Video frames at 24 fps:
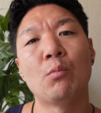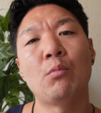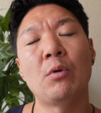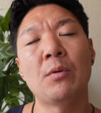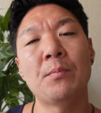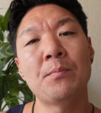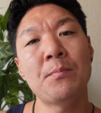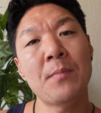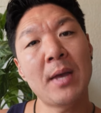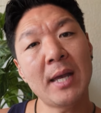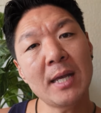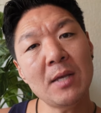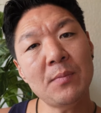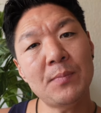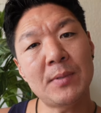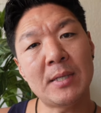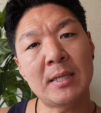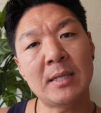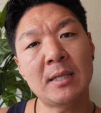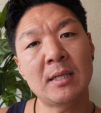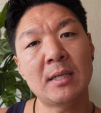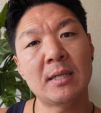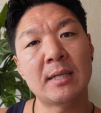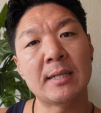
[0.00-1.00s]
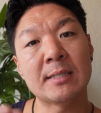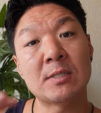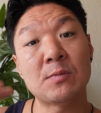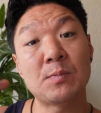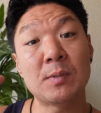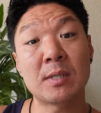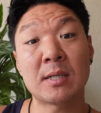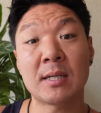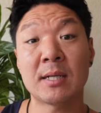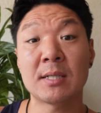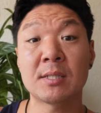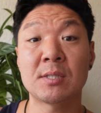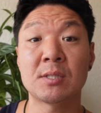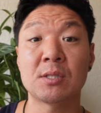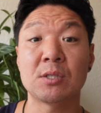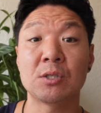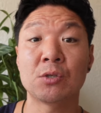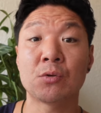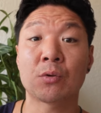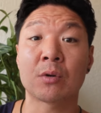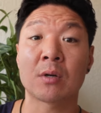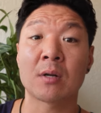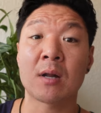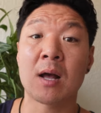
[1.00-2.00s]
Well, maybe it's because
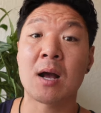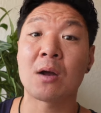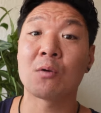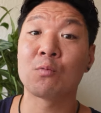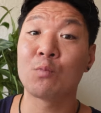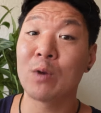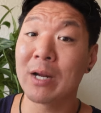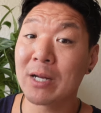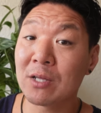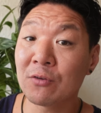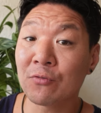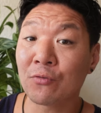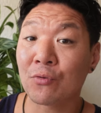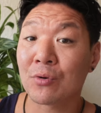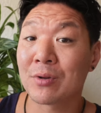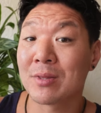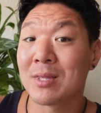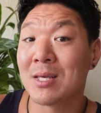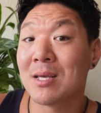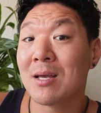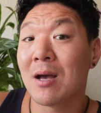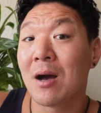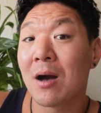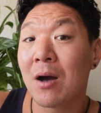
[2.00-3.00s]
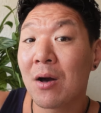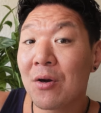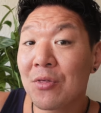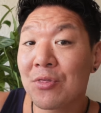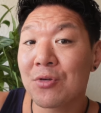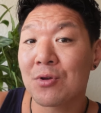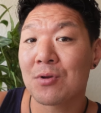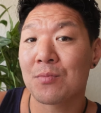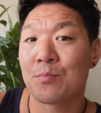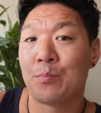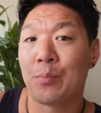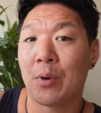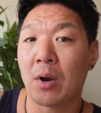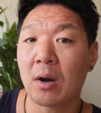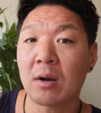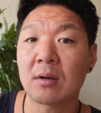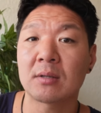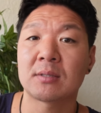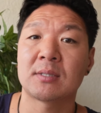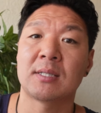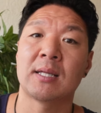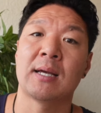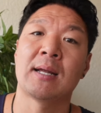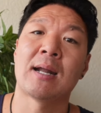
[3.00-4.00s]
you're not ready for the other
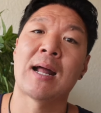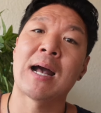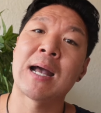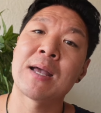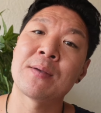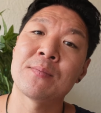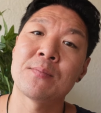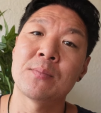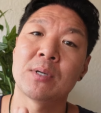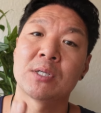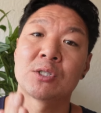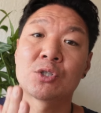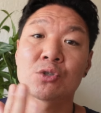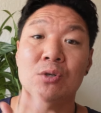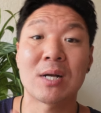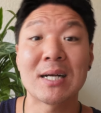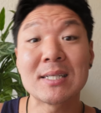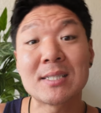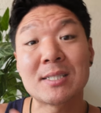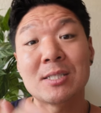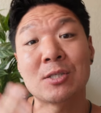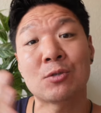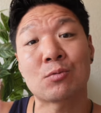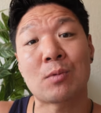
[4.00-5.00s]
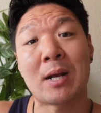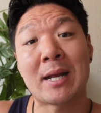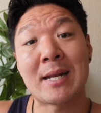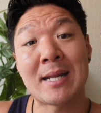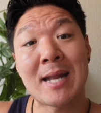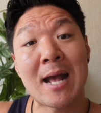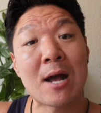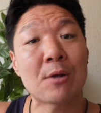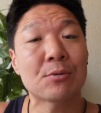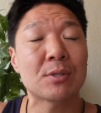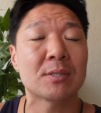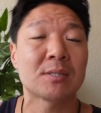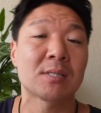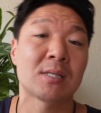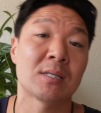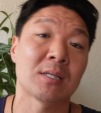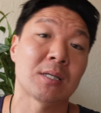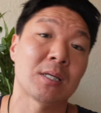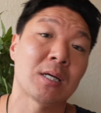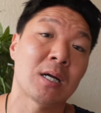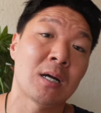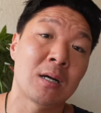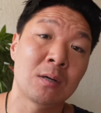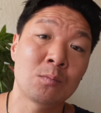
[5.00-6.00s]
part that I'm addressing right now that's
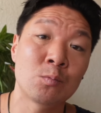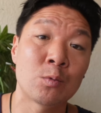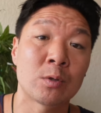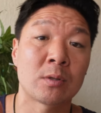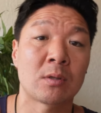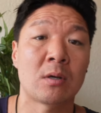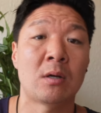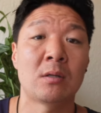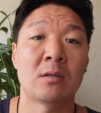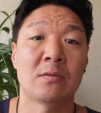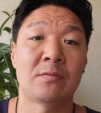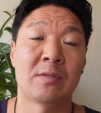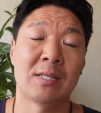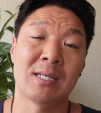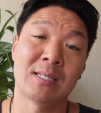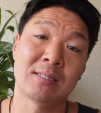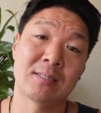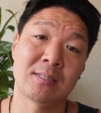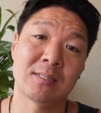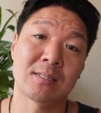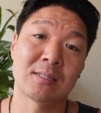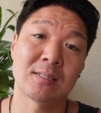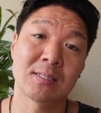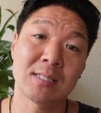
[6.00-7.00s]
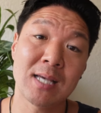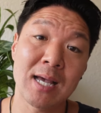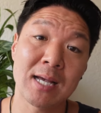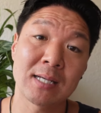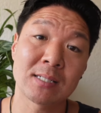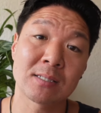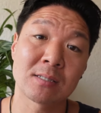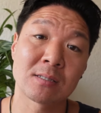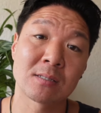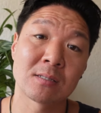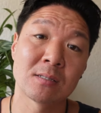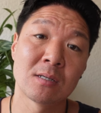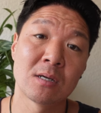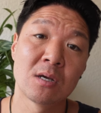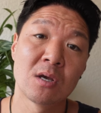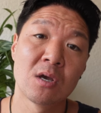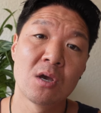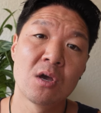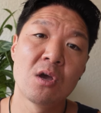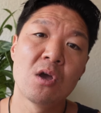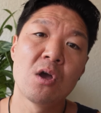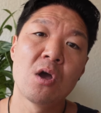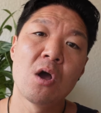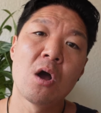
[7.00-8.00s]
gonna come with all of that success.
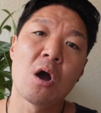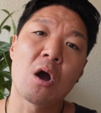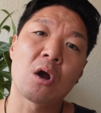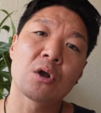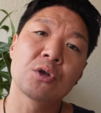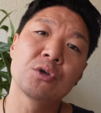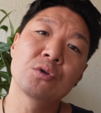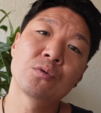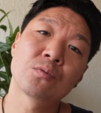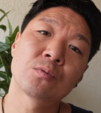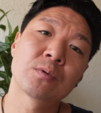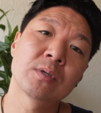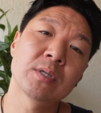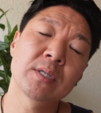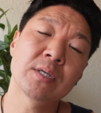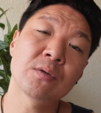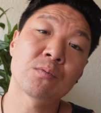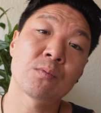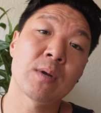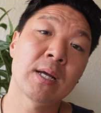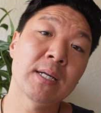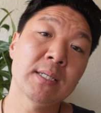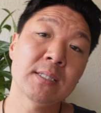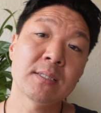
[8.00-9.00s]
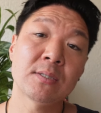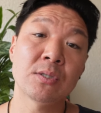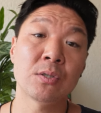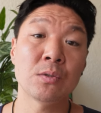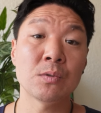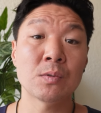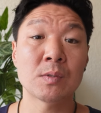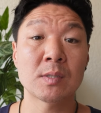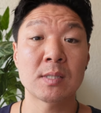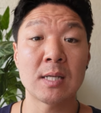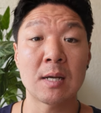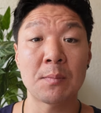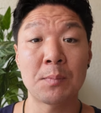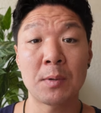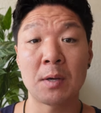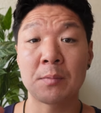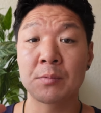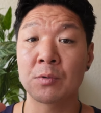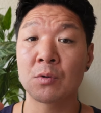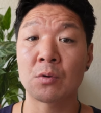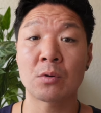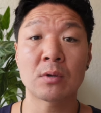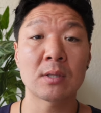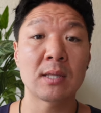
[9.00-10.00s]
Are you really ready to step
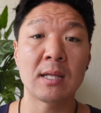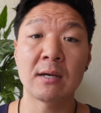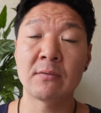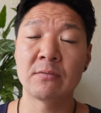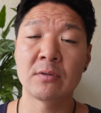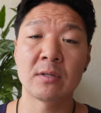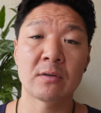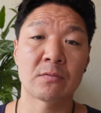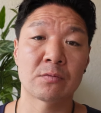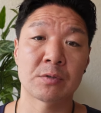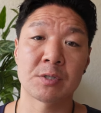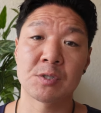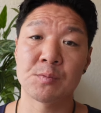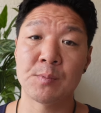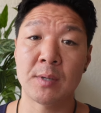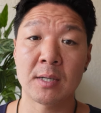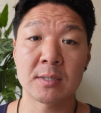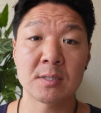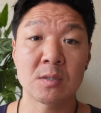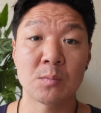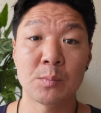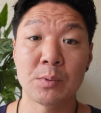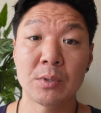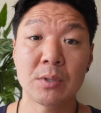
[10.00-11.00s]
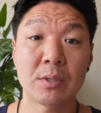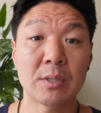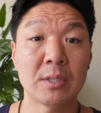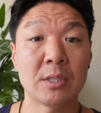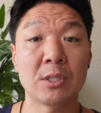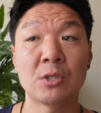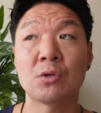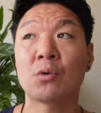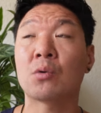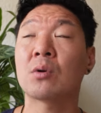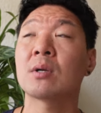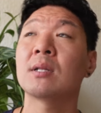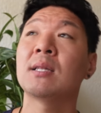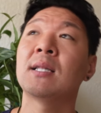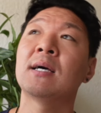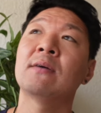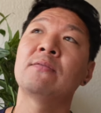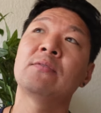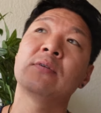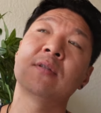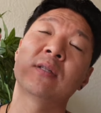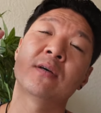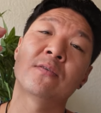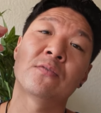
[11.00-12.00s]
up your level of responsibility, your
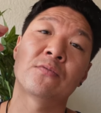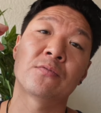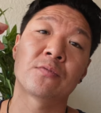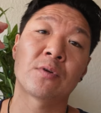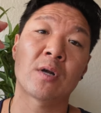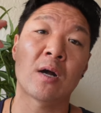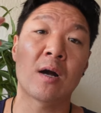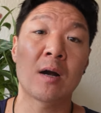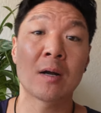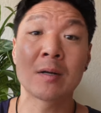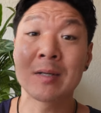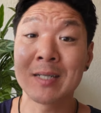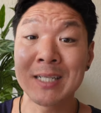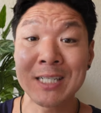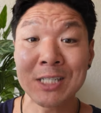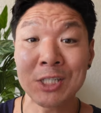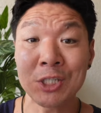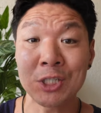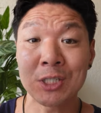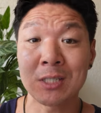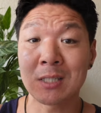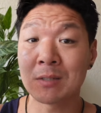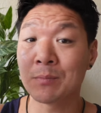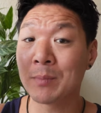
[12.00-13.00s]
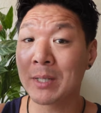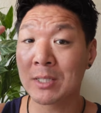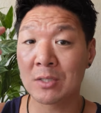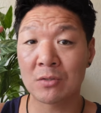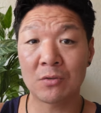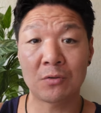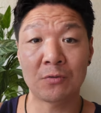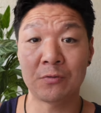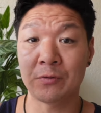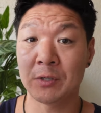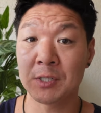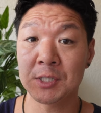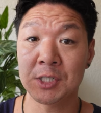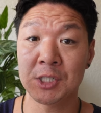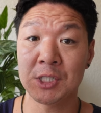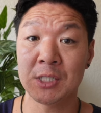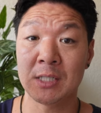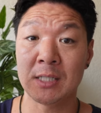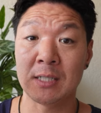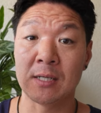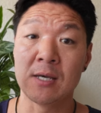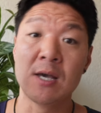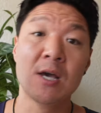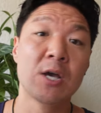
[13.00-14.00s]
level of cognition and mental
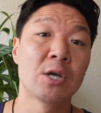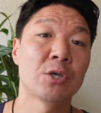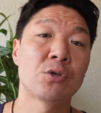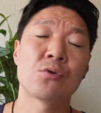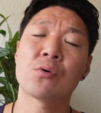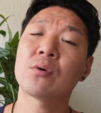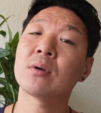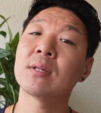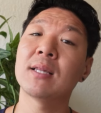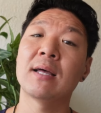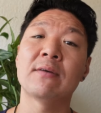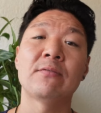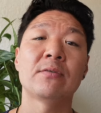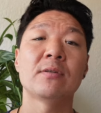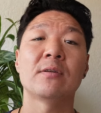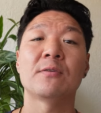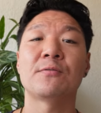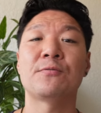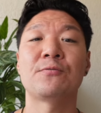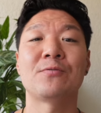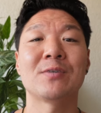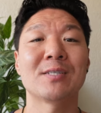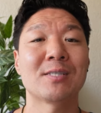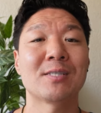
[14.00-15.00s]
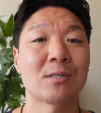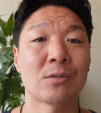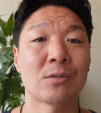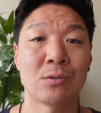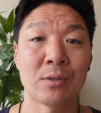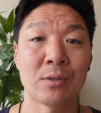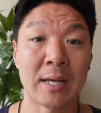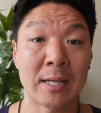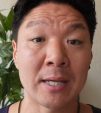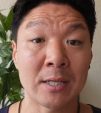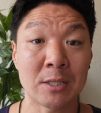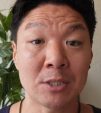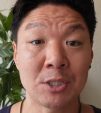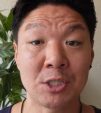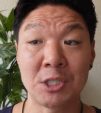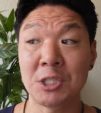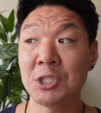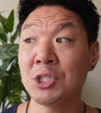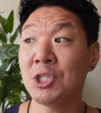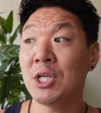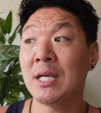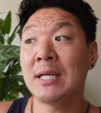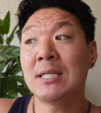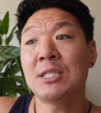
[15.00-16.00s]
functioning, your level of physical energy,
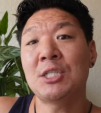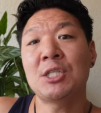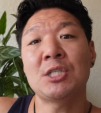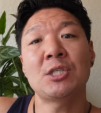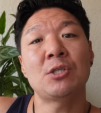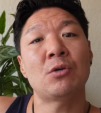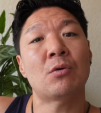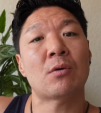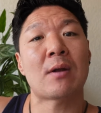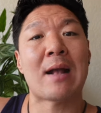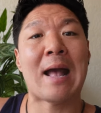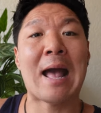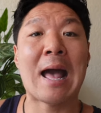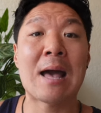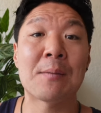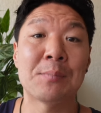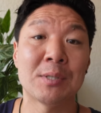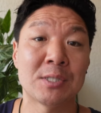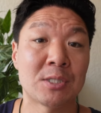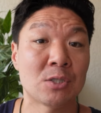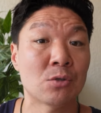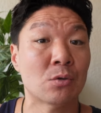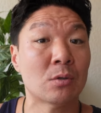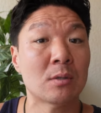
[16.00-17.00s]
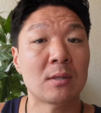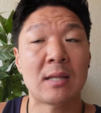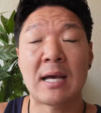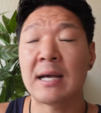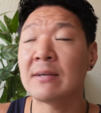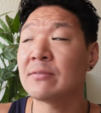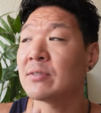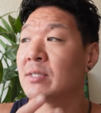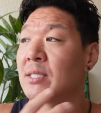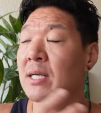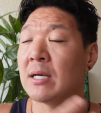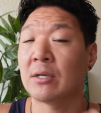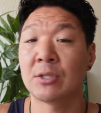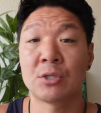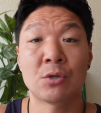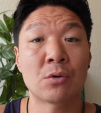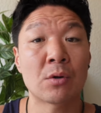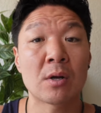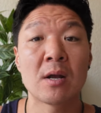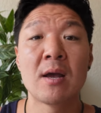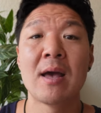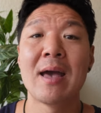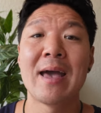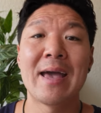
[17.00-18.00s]
changing your habits, your lifestyle,
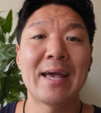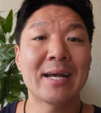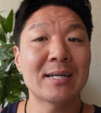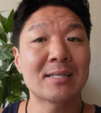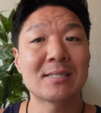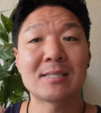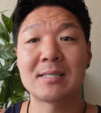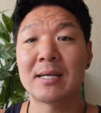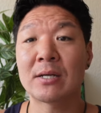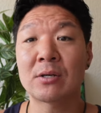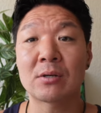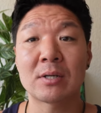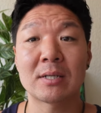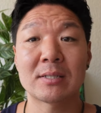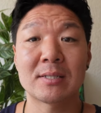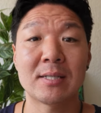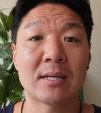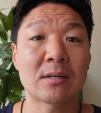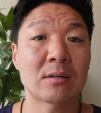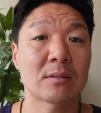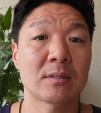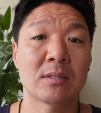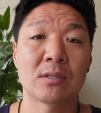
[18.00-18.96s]
your et cetera, et cetera?